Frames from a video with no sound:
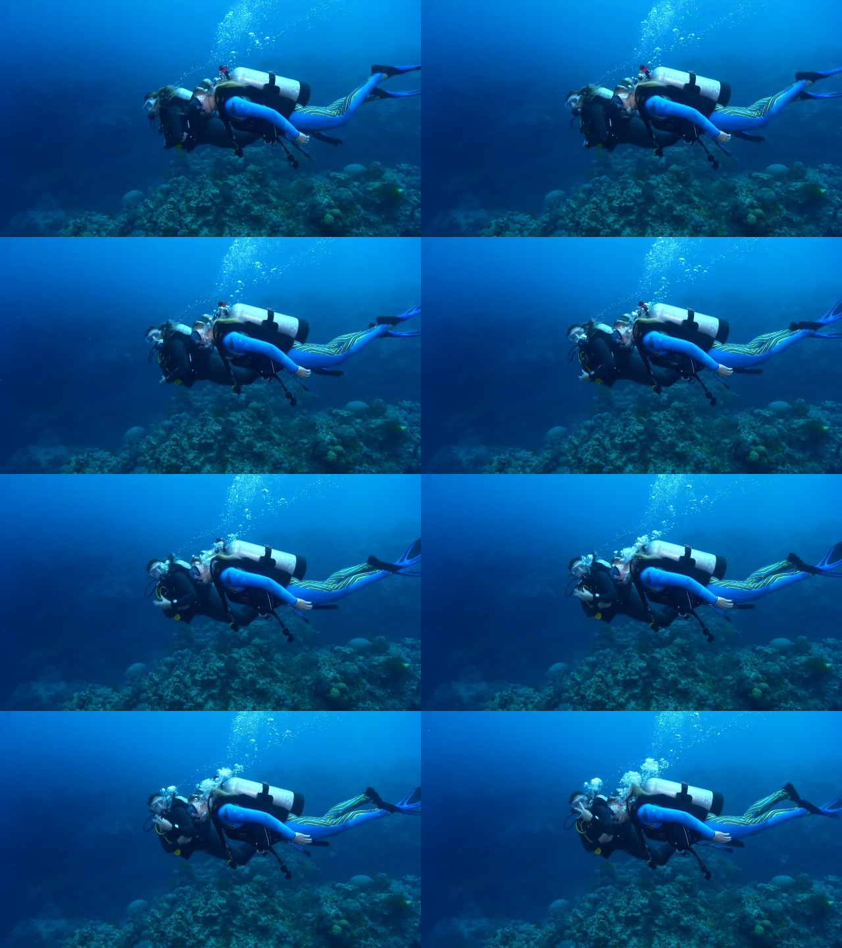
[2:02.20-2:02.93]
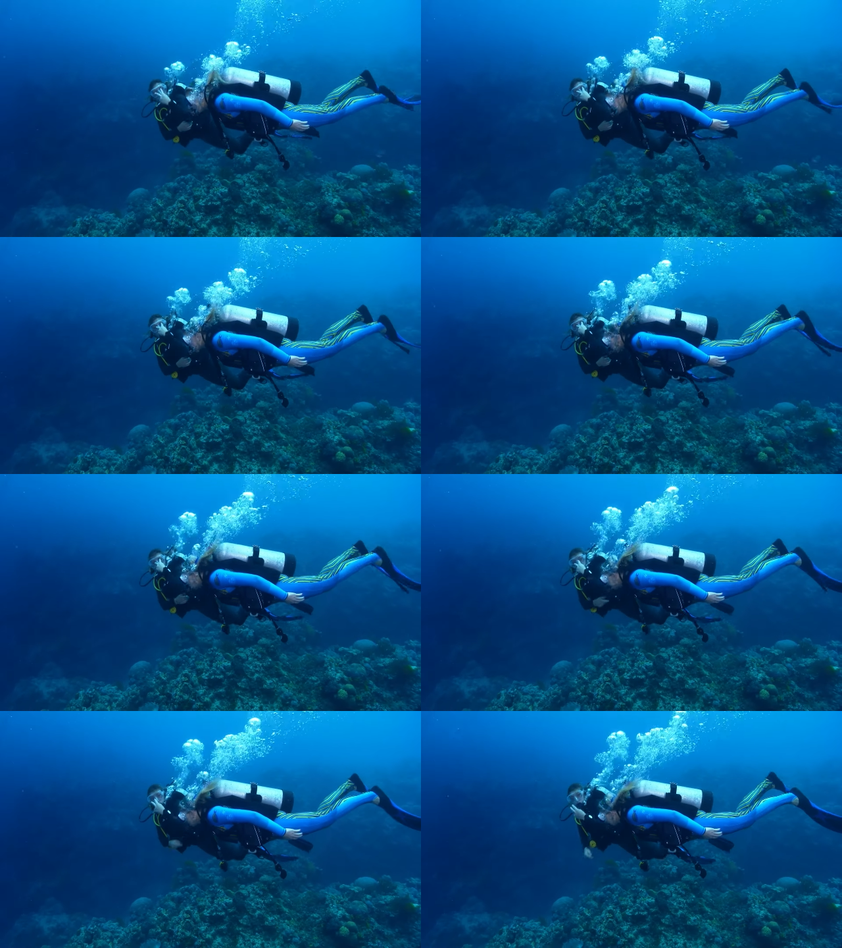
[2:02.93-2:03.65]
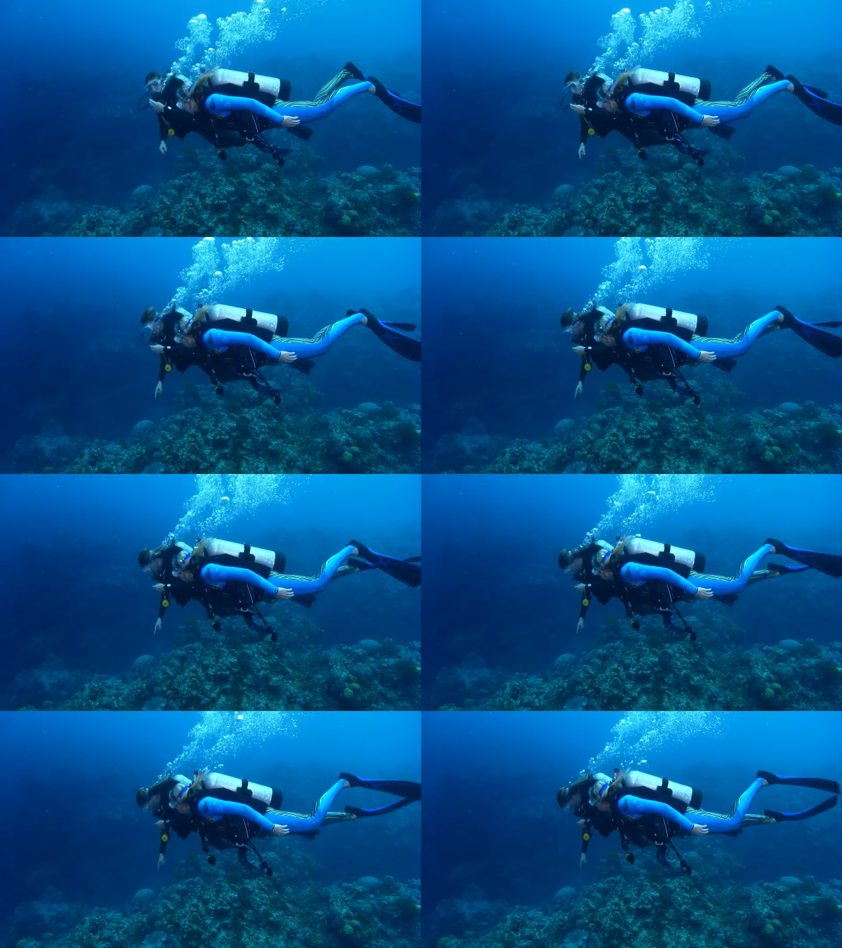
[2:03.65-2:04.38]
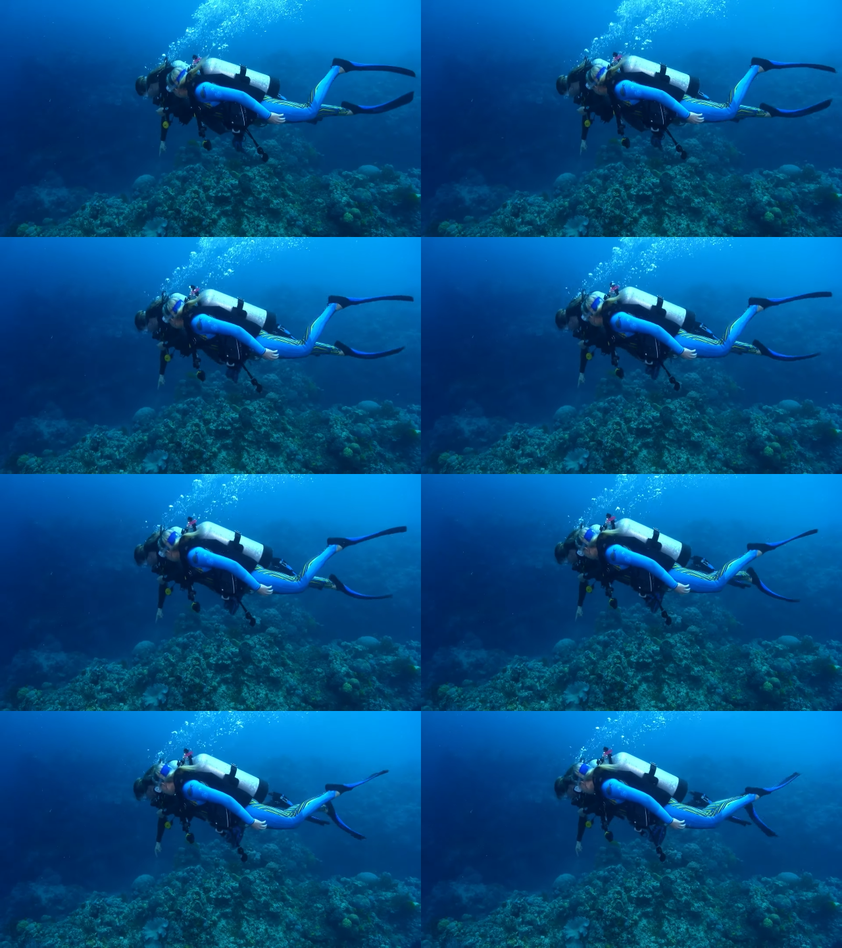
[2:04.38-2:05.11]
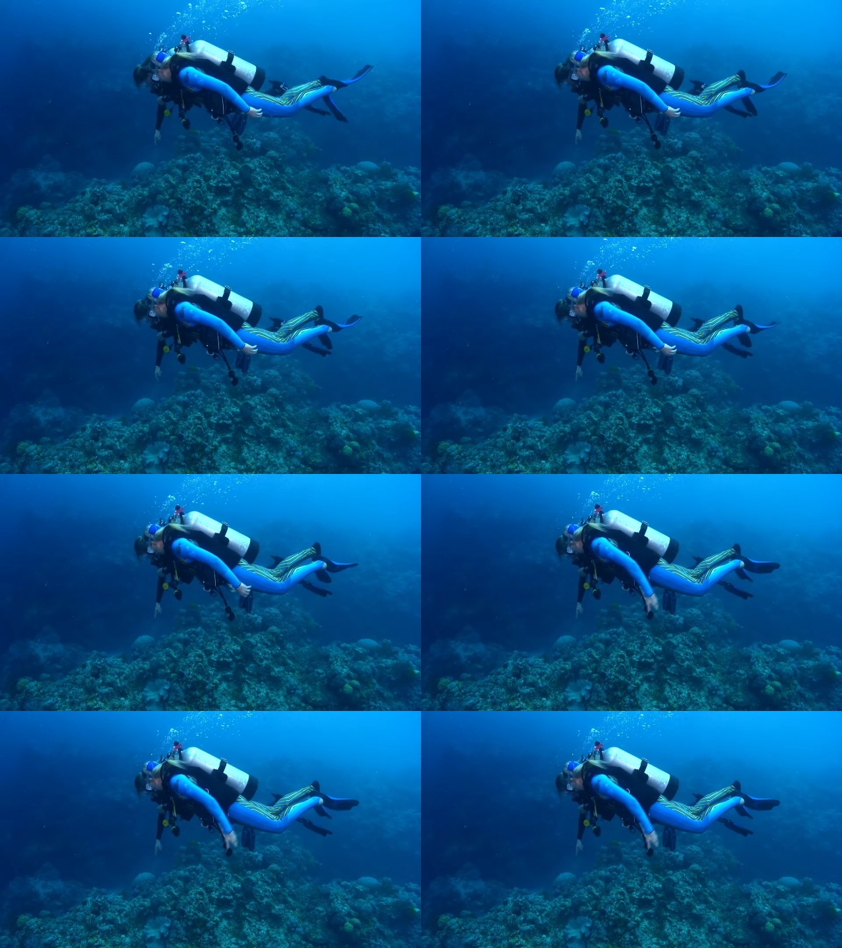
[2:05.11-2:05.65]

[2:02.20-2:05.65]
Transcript: Nobody's mouth can be seen.